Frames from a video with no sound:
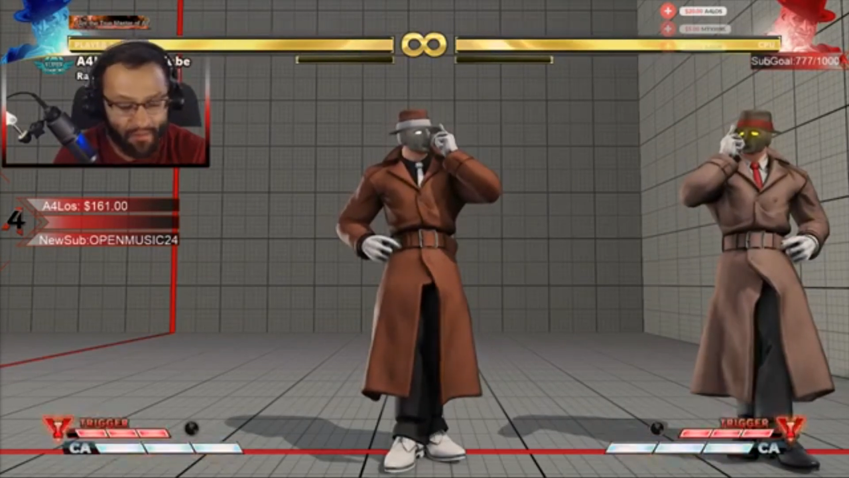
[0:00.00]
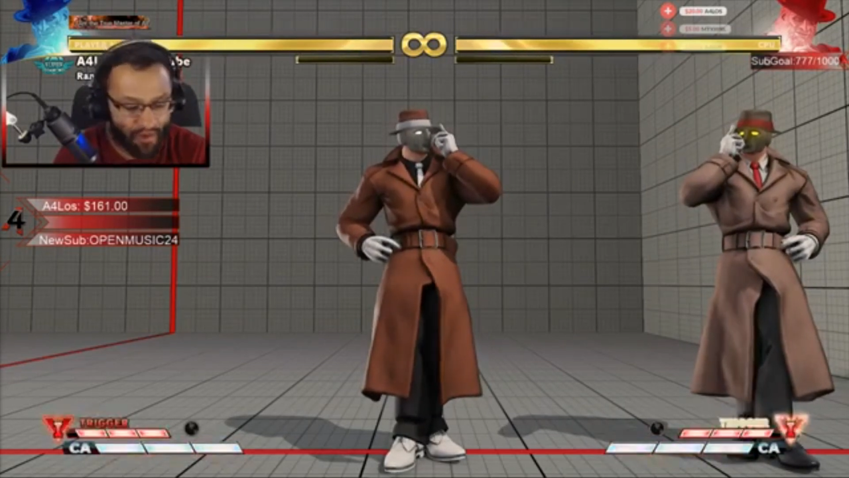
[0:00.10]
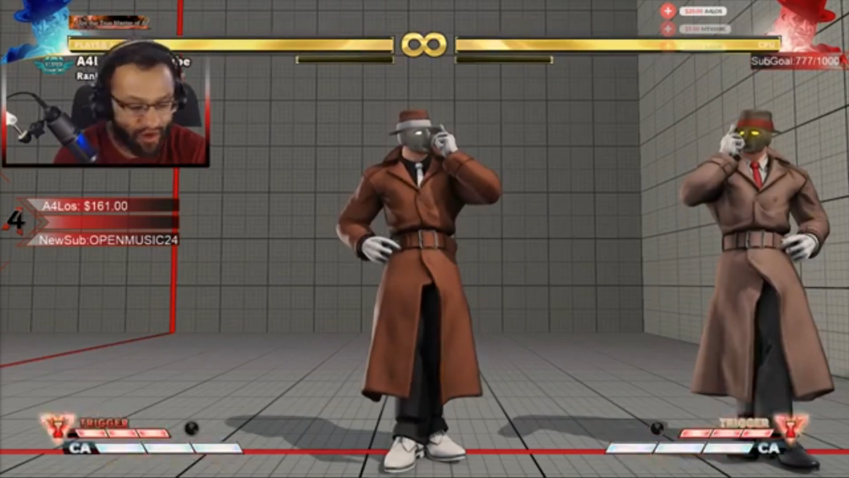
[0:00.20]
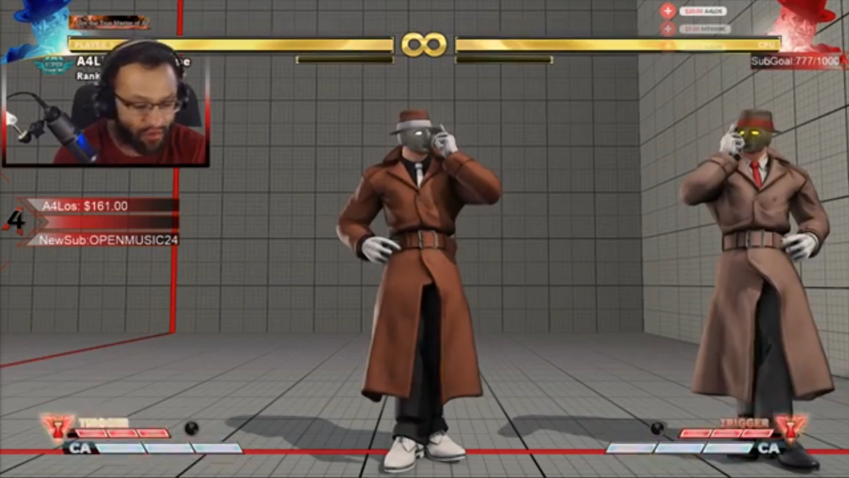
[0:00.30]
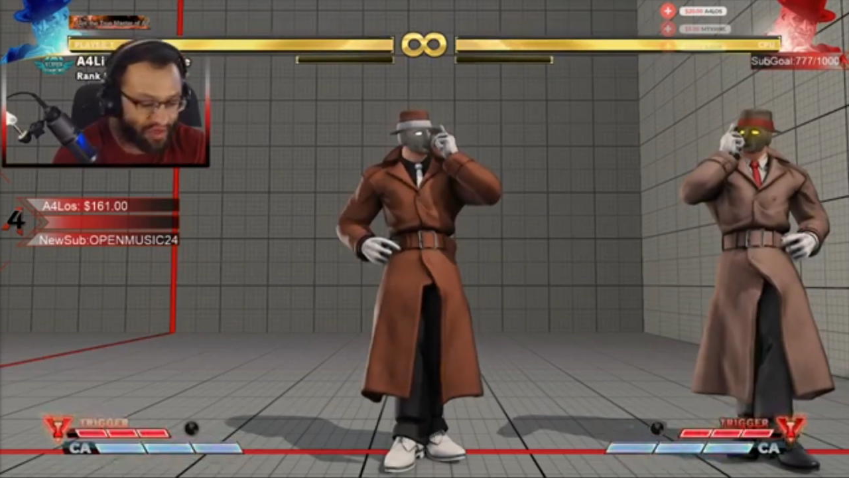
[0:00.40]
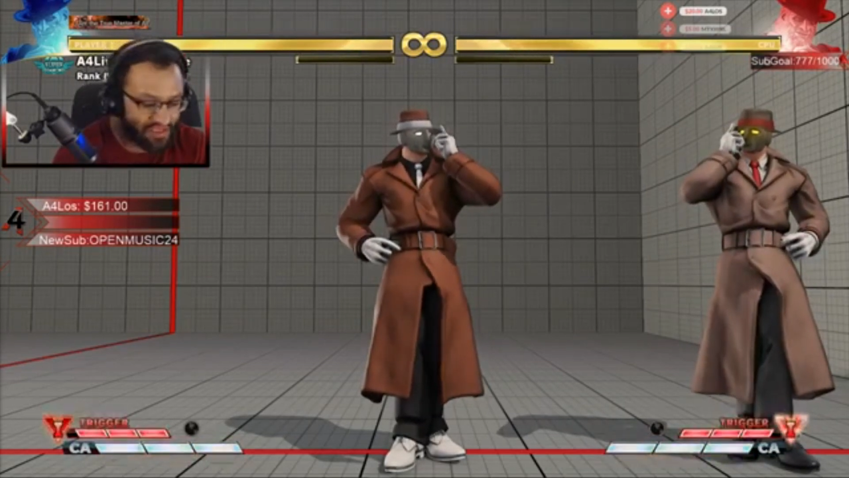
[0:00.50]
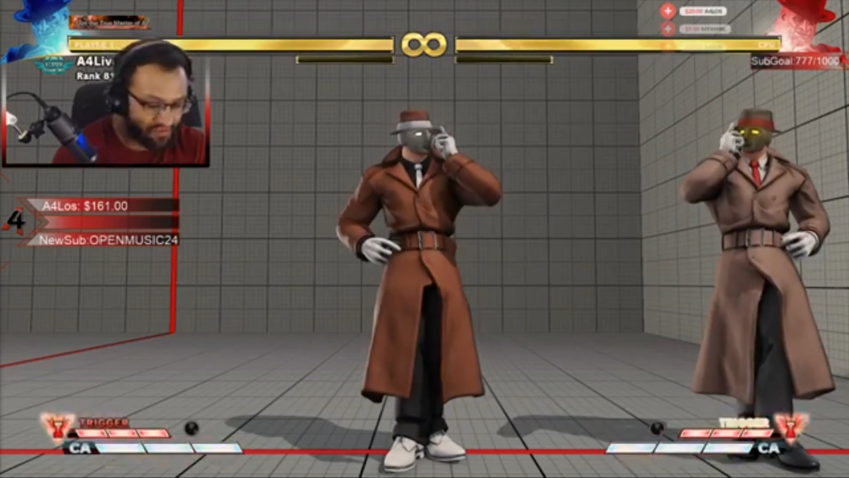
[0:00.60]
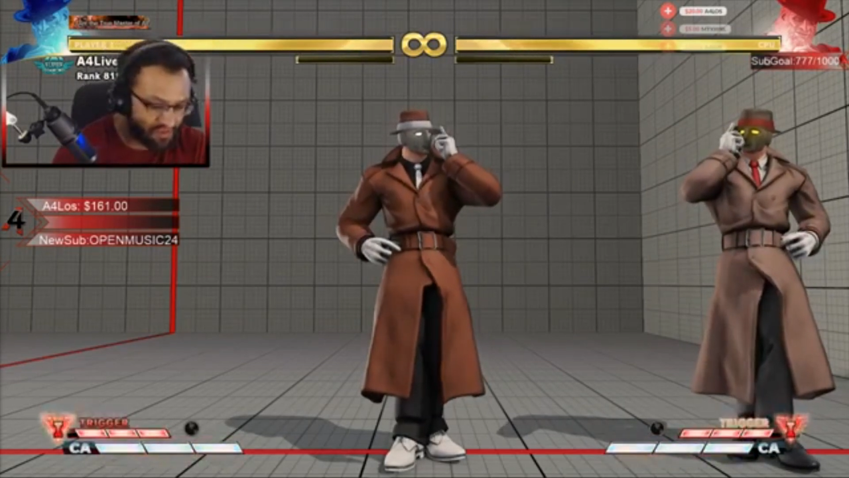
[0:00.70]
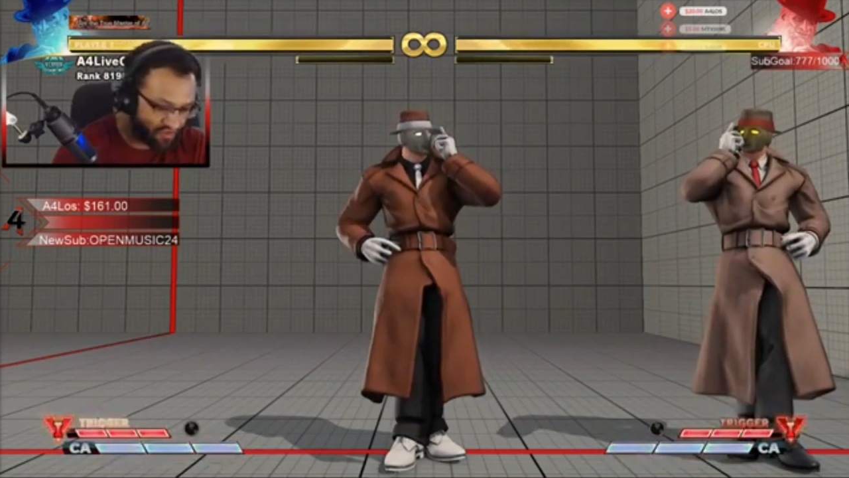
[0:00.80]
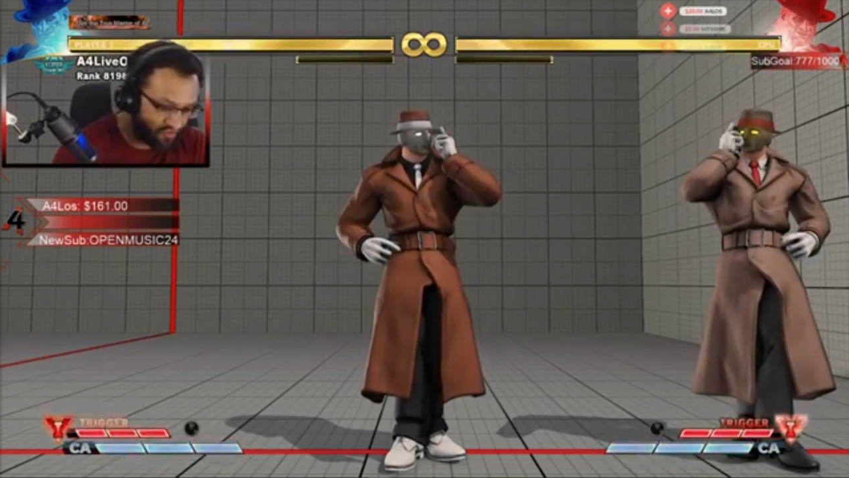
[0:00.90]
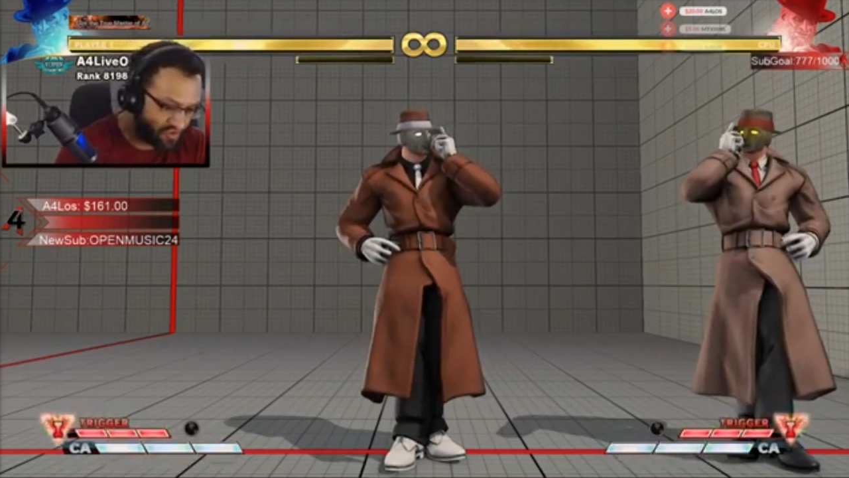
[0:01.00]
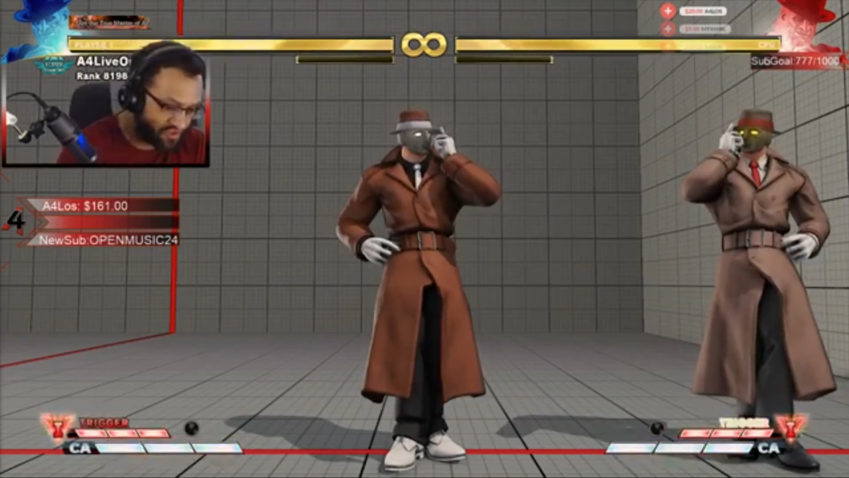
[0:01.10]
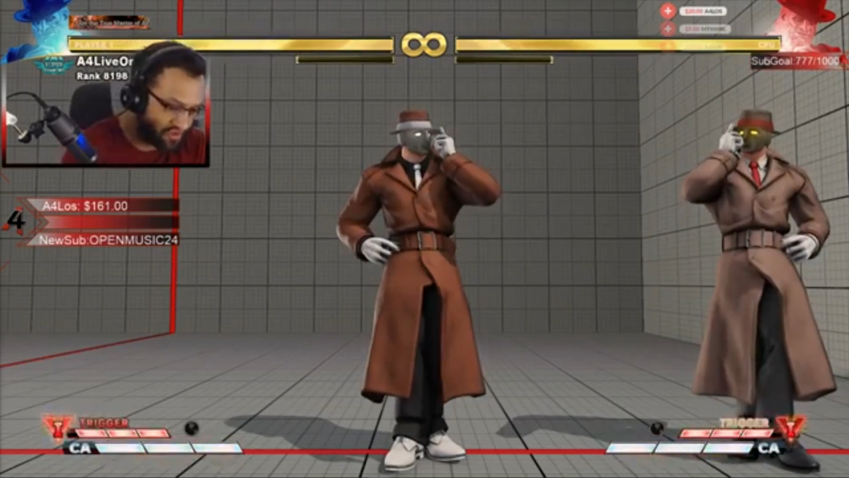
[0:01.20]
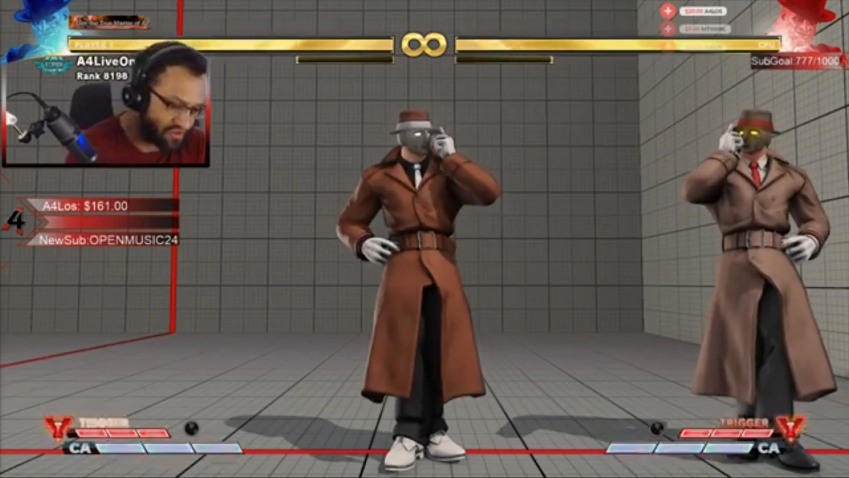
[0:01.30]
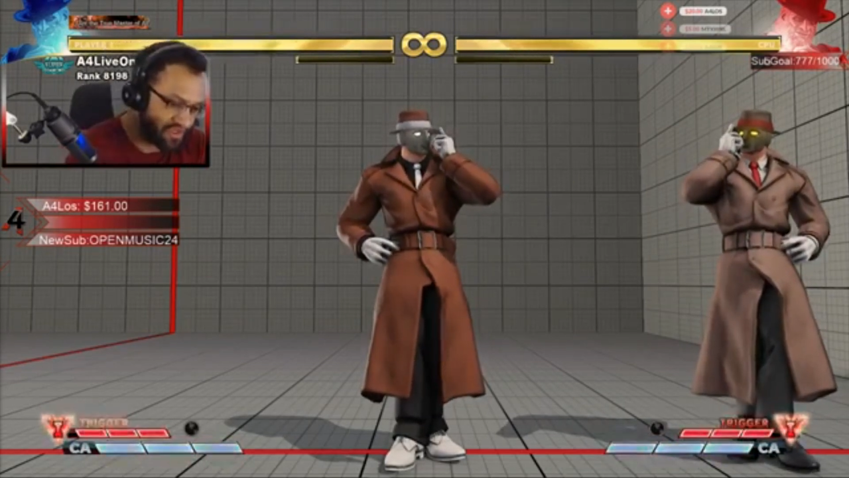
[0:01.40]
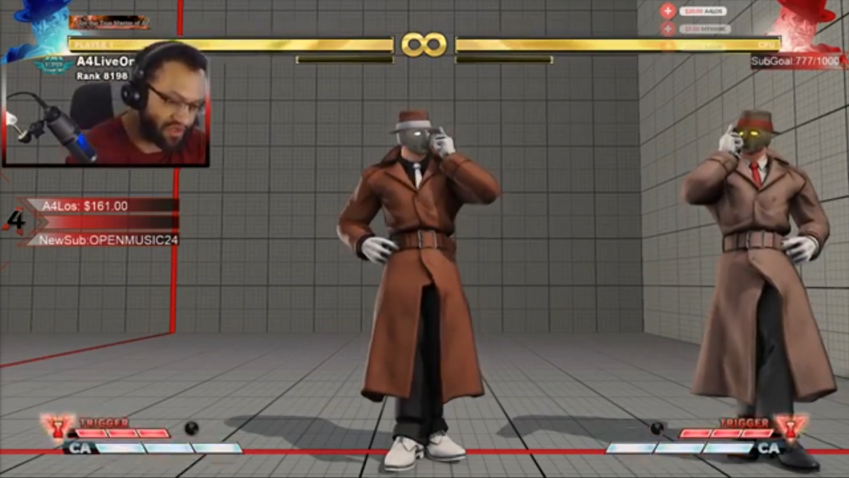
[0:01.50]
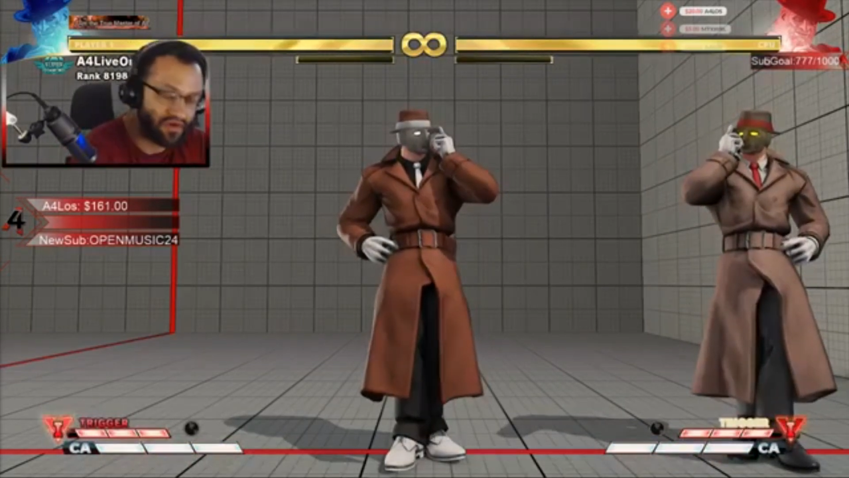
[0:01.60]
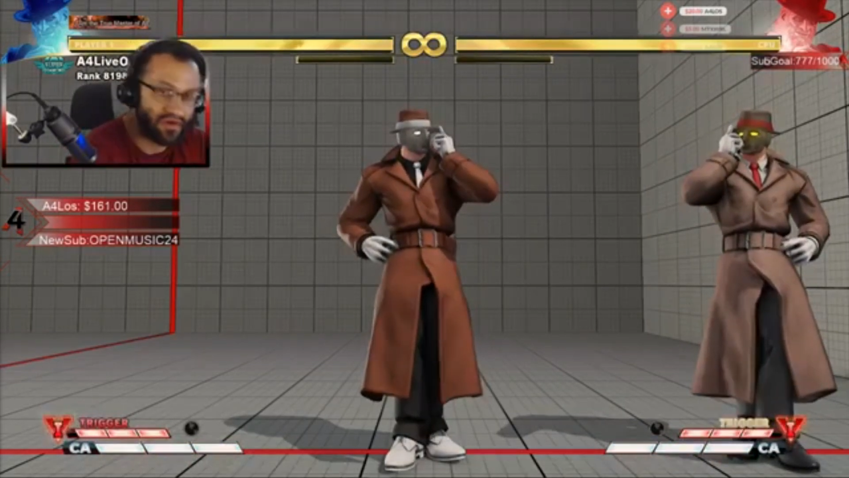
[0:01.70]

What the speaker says: Modderbase. Let me just force close here.